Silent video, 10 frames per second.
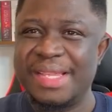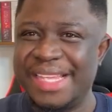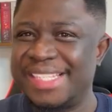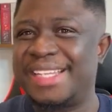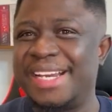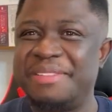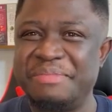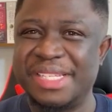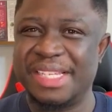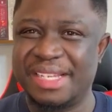they started
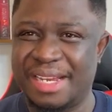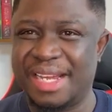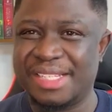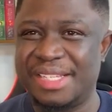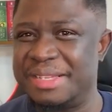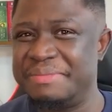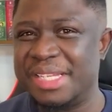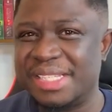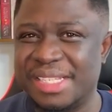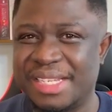missing class. They
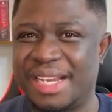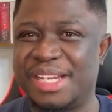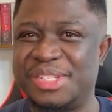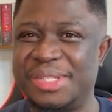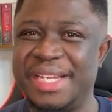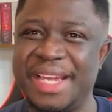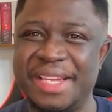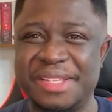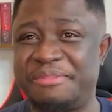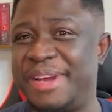missed this class
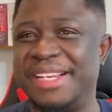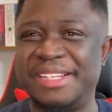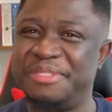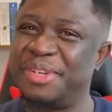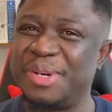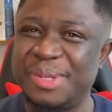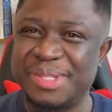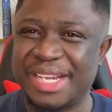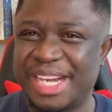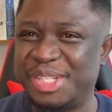today. They find it difficult
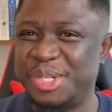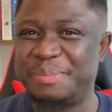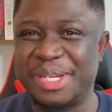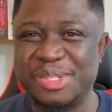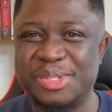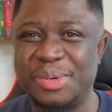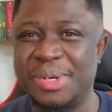to catch up and so